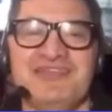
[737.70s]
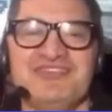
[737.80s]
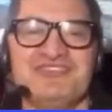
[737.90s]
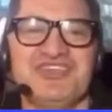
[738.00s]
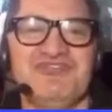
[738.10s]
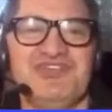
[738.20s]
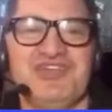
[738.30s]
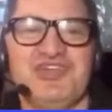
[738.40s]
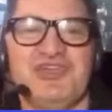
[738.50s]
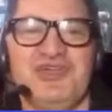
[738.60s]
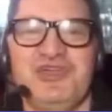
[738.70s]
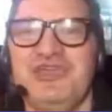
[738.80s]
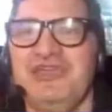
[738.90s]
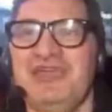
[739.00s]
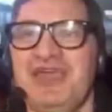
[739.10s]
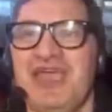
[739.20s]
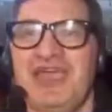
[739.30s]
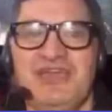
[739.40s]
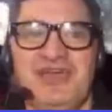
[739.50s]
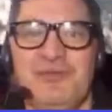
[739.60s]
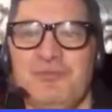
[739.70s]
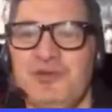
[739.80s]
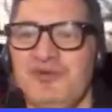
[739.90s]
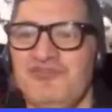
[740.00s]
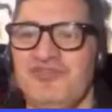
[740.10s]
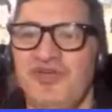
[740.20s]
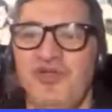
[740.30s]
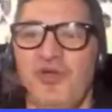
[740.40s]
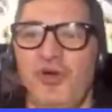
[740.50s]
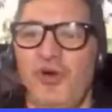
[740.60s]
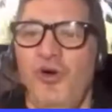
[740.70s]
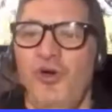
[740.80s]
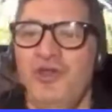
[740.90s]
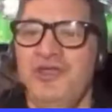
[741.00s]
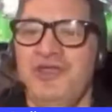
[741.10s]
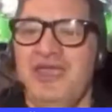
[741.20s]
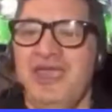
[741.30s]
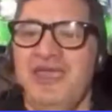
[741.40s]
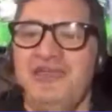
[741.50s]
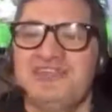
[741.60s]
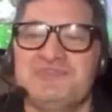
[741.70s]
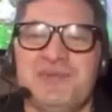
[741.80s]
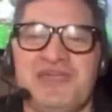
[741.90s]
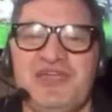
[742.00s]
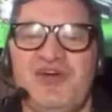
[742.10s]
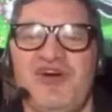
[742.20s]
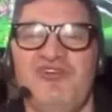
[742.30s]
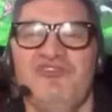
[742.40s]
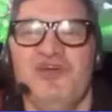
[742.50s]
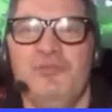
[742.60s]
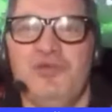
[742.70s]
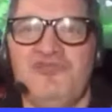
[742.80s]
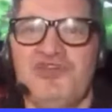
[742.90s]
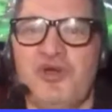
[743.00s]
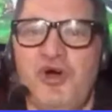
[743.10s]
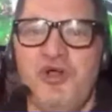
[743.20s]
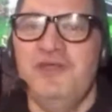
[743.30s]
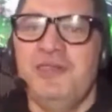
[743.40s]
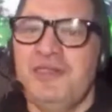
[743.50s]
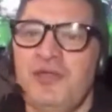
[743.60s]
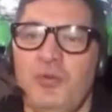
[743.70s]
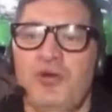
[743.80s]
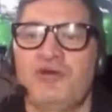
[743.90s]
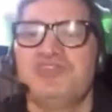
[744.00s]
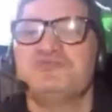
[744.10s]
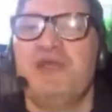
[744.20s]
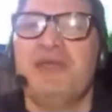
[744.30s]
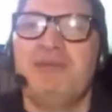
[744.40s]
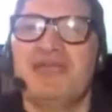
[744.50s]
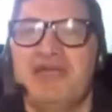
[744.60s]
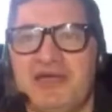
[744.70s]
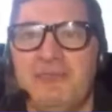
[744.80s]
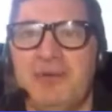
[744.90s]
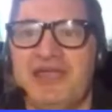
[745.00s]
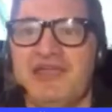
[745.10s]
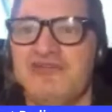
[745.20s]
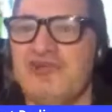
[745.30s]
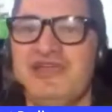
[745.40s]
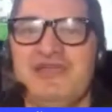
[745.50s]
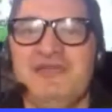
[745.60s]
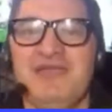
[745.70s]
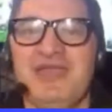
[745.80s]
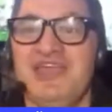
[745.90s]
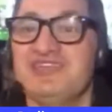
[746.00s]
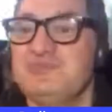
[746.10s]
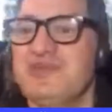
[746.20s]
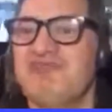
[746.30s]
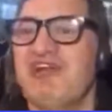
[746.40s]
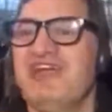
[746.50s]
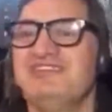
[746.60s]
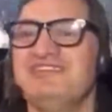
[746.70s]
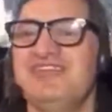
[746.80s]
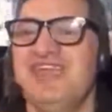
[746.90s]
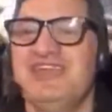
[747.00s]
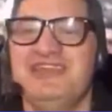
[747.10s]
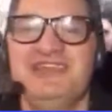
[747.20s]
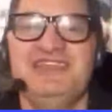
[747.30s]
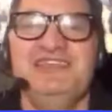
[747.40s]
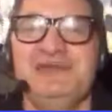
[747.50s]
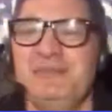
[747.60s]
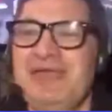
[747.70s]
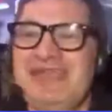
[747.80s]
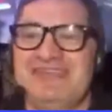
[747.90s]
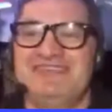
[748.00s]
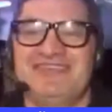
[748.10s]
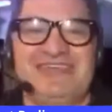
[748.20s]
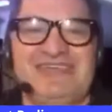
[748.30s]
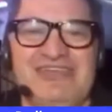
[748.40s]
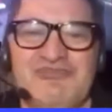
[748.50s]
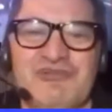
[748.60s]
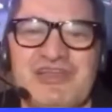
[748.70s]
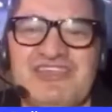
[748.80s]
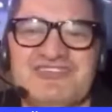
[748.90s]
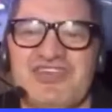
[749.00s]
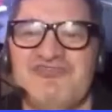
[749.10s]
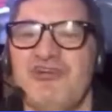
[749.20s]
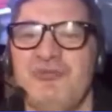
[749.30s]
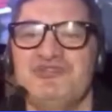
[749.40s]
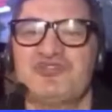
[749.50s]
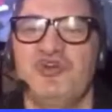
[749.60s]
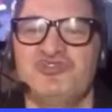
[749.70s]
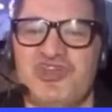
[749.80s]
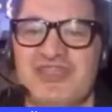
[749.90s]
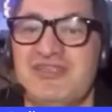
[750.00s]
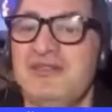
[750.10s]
Stephen Kearney had moved on. And speaking of moving on, Warriors playmaker Blake Green has been granted an immediate release from his contract.